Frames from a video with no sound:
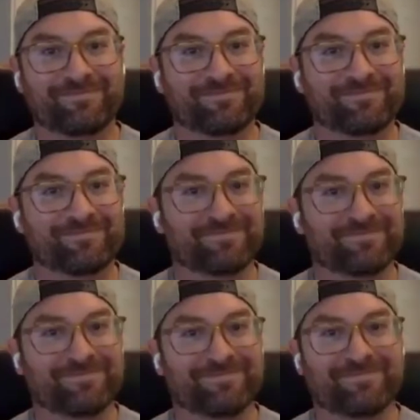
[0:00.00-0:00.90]

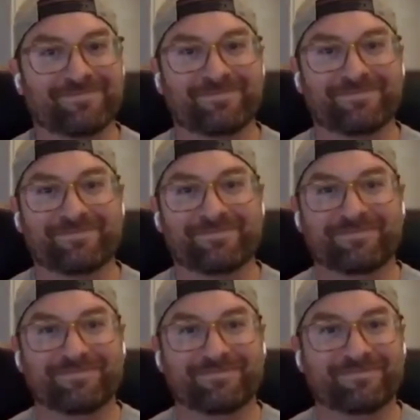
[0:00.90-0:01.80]

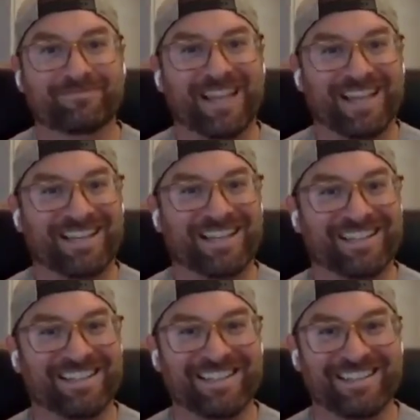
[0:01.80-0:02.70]

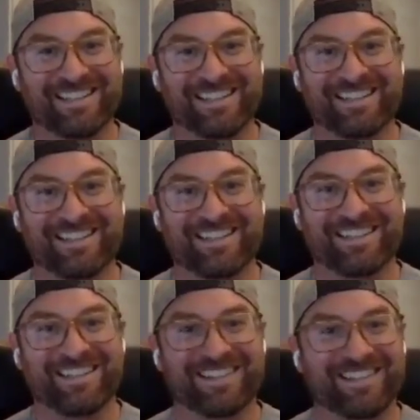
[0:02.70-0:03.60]

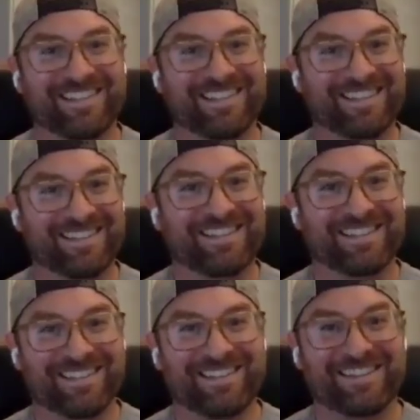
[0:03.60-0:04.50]

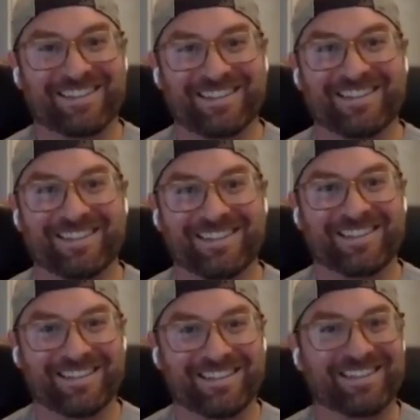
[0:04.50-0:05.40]

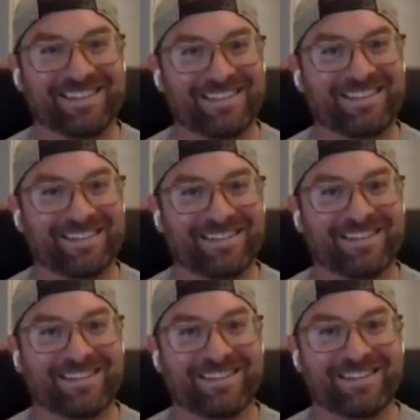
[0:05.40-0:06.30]

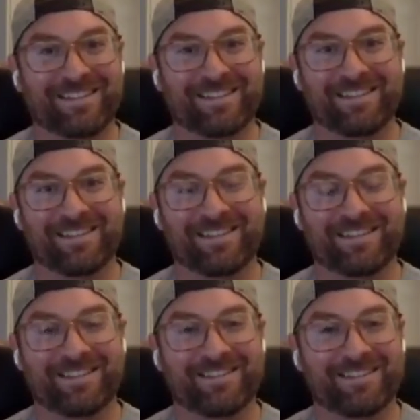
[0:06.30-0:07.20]

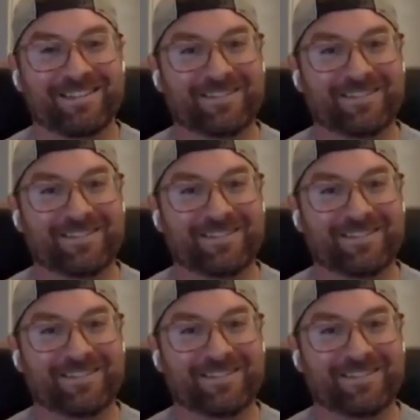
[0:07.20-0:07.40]
(silent)